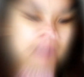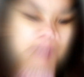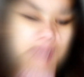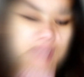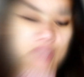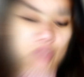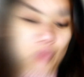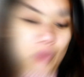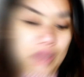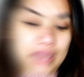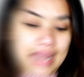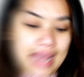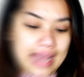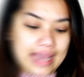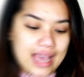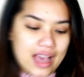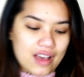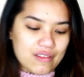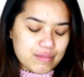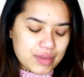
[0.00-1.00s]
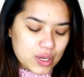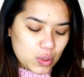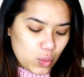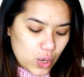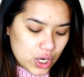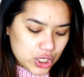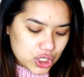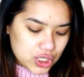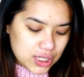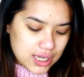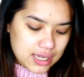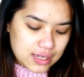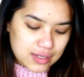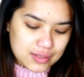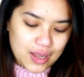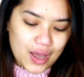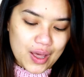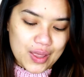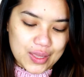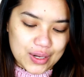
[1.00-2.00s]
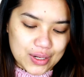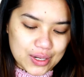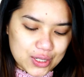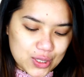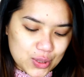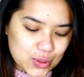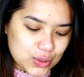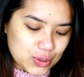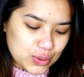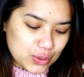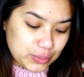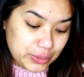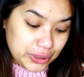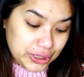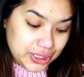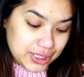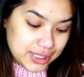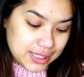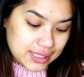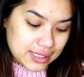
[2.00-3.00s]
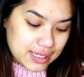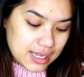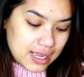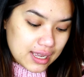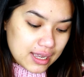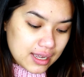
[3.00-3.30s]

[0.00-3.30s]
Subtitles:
As what I have been watching and other YouTubers,